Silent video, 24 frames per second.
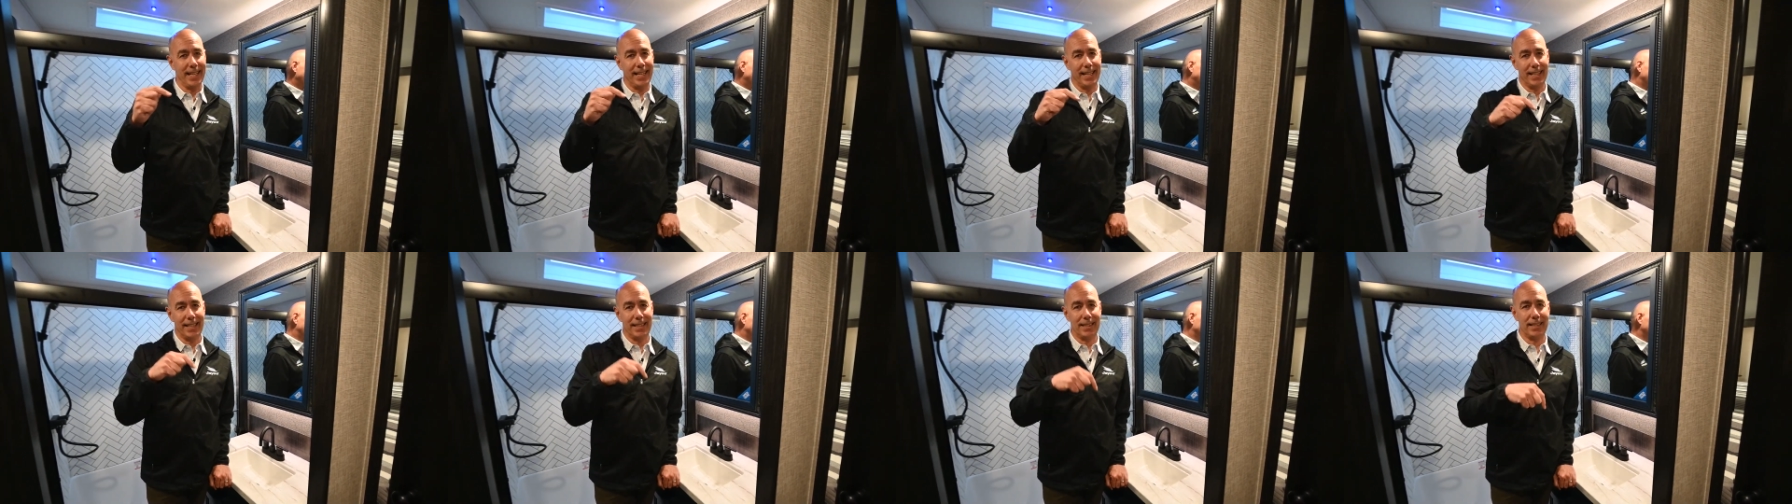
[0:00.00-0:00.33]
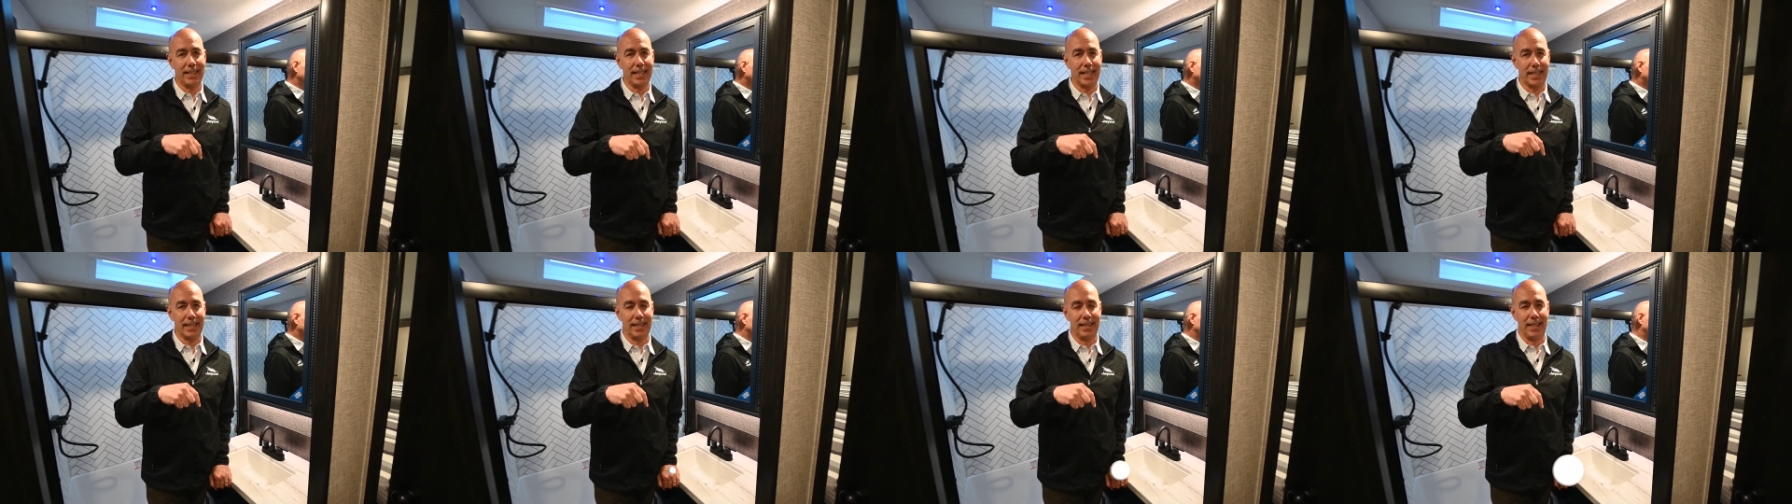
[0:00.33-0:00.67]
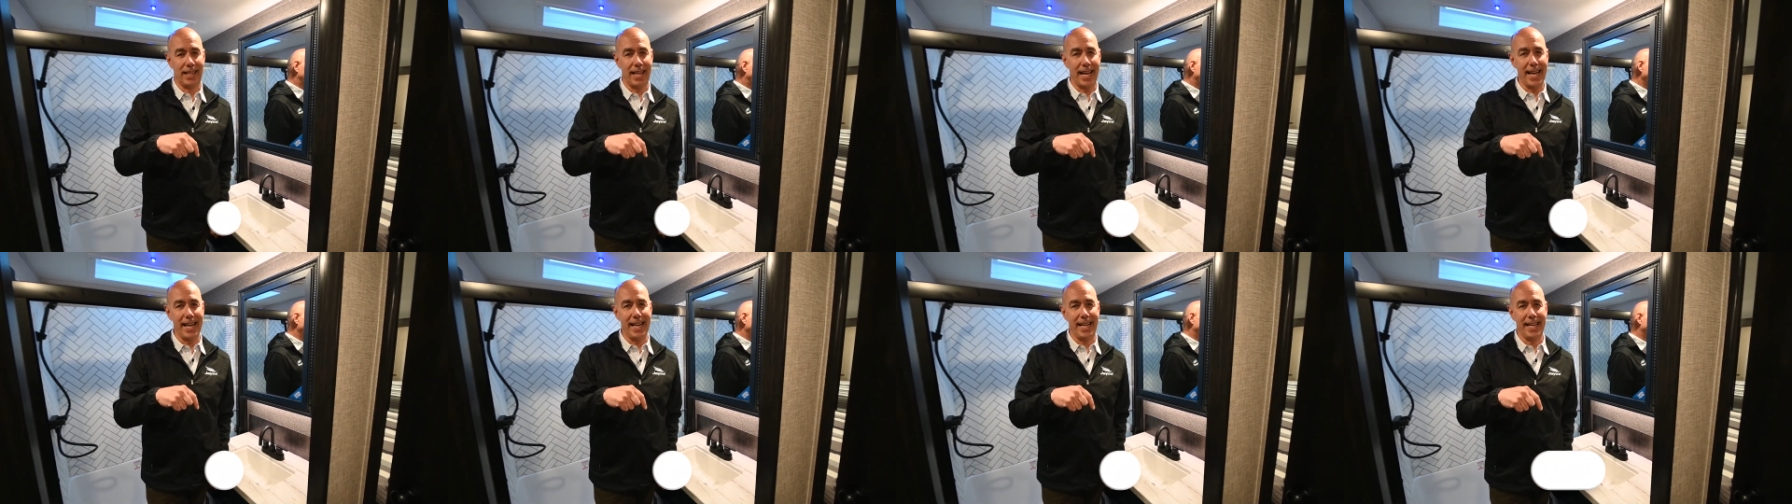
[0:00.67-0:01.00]
and click
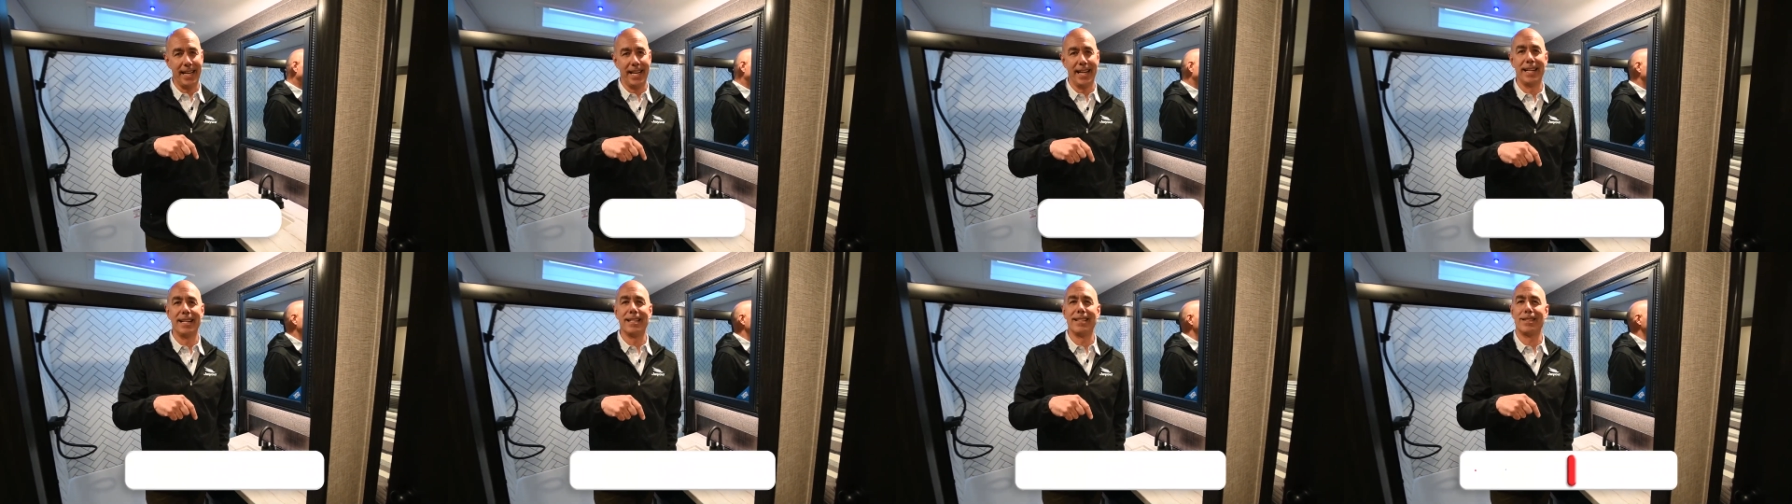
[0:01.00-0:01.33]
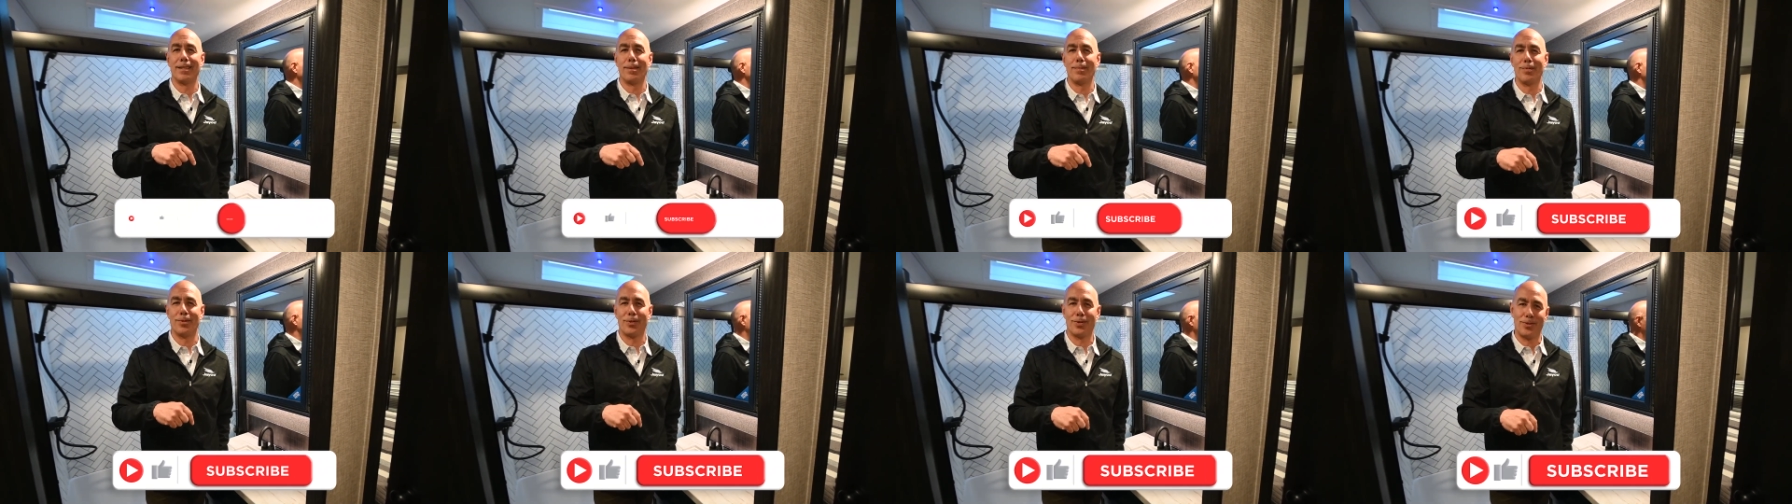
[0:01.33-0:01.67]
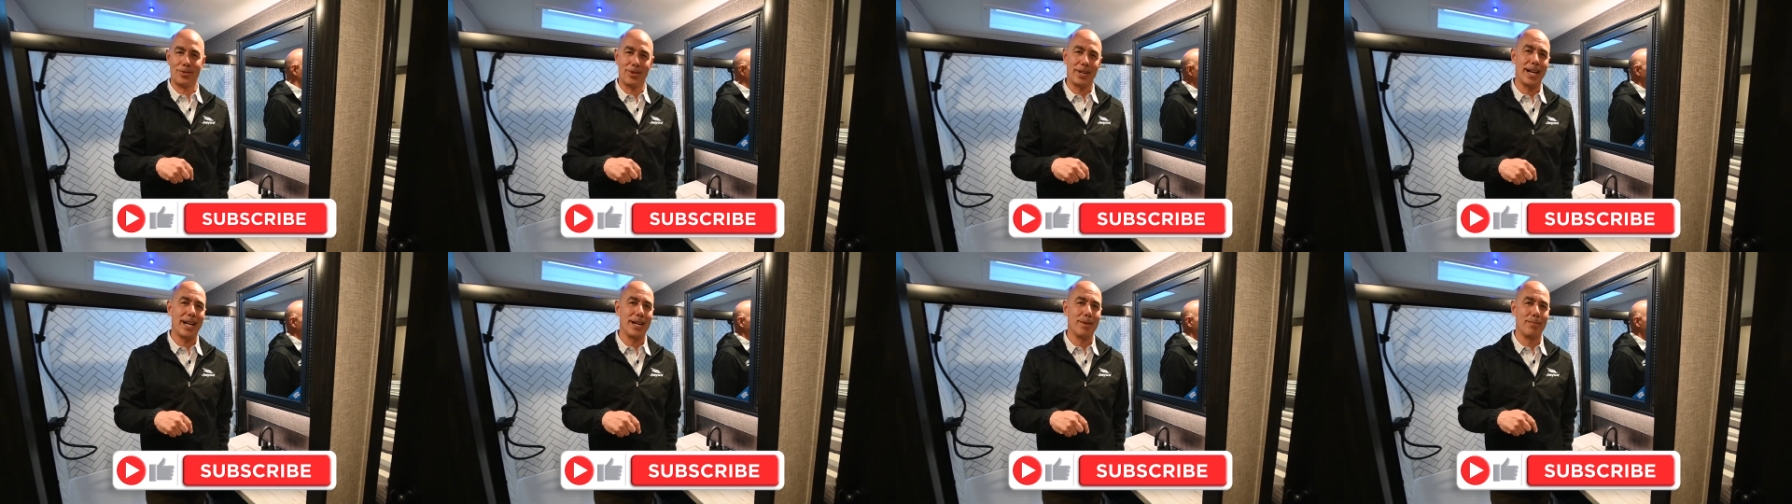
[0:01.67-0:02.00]
like and
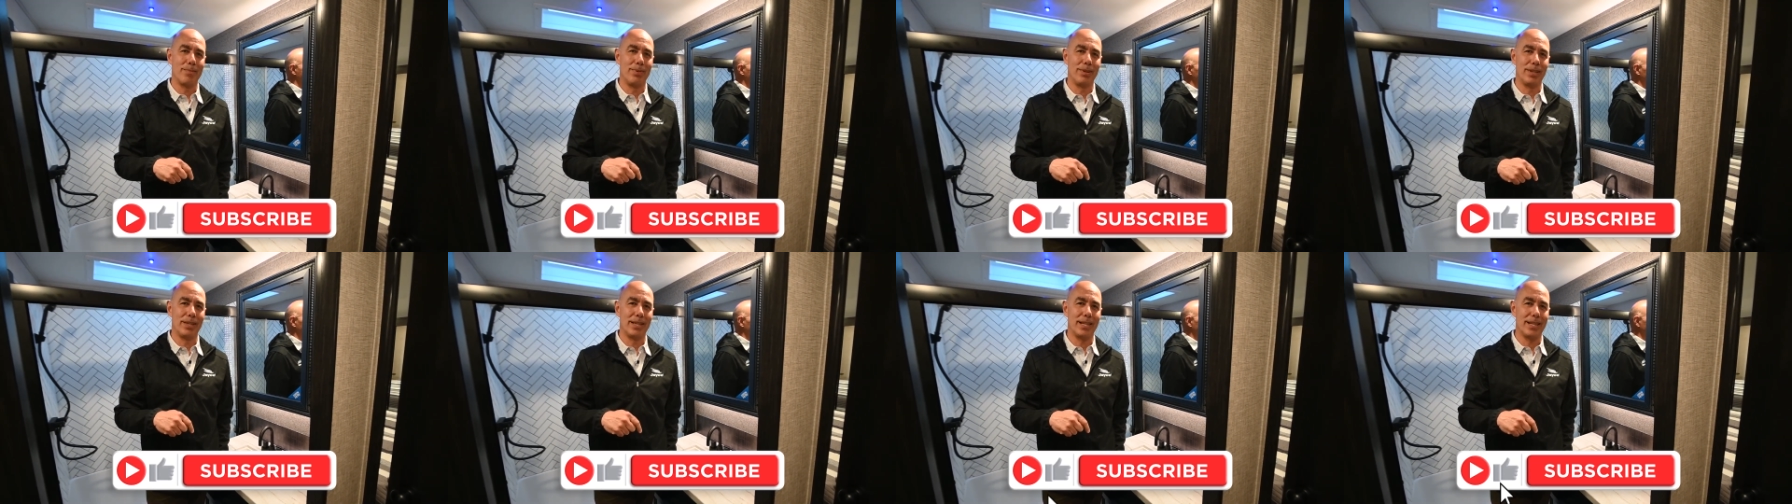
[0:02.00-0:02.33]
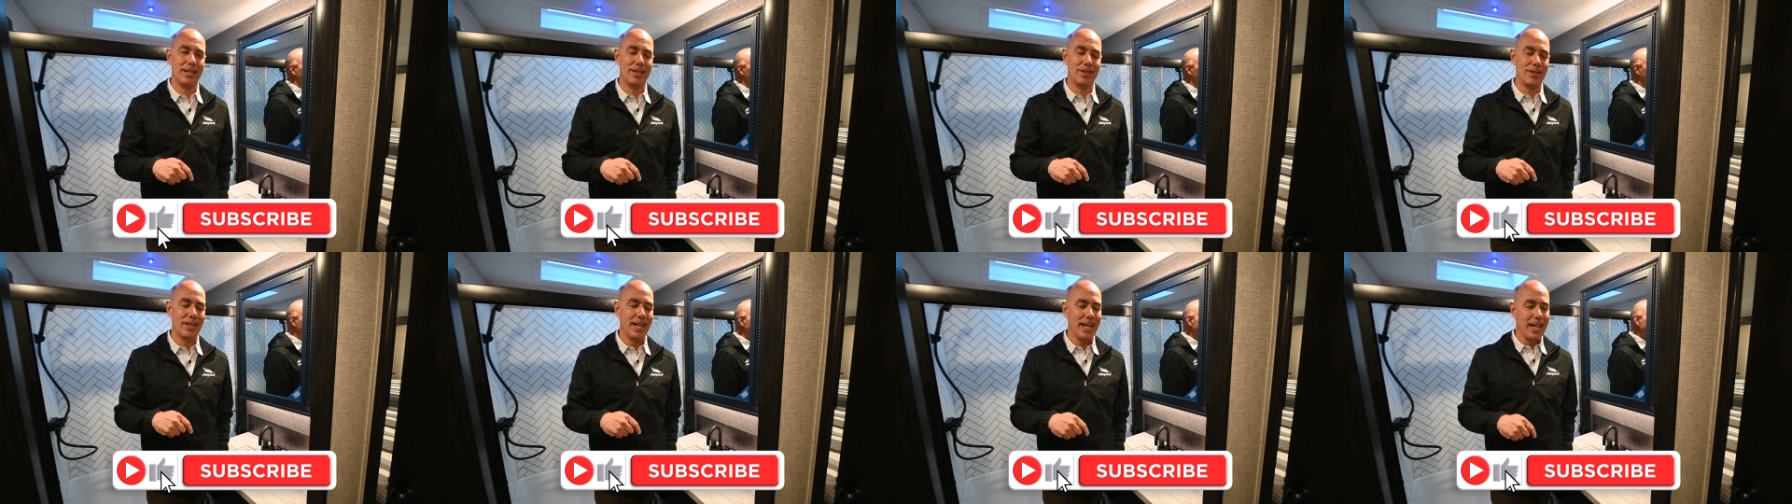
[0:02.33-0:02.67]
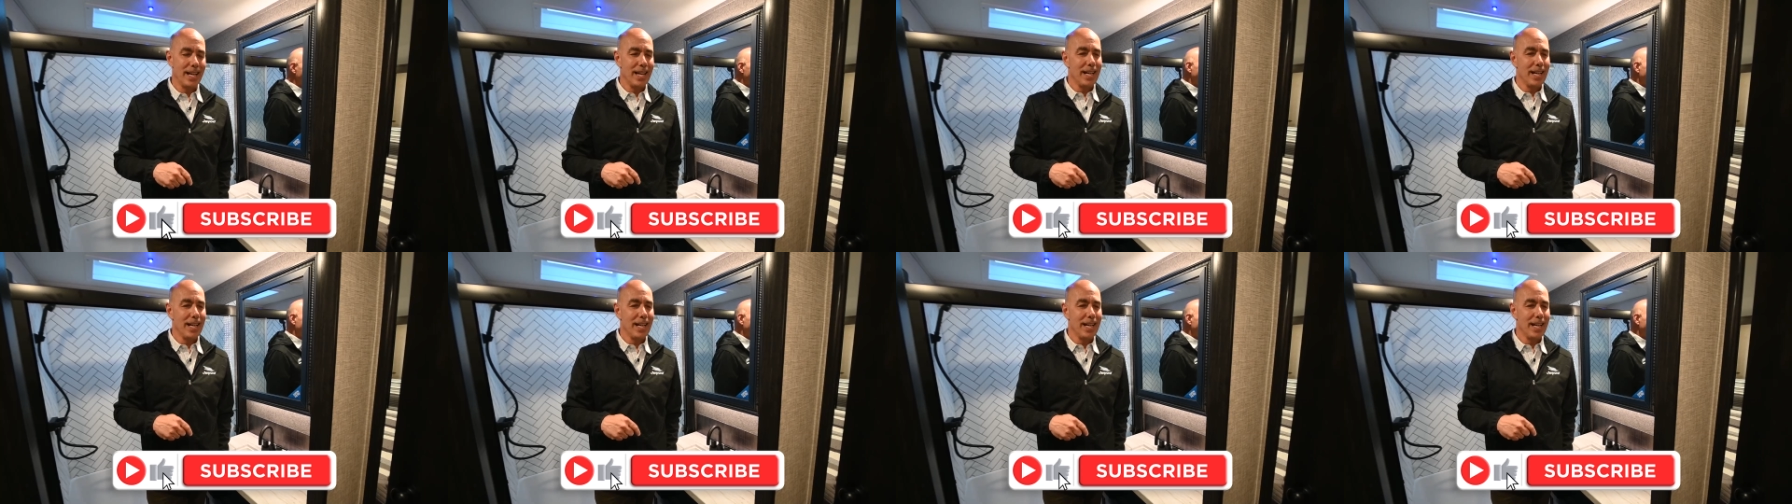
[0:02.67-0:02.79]
subscribe below.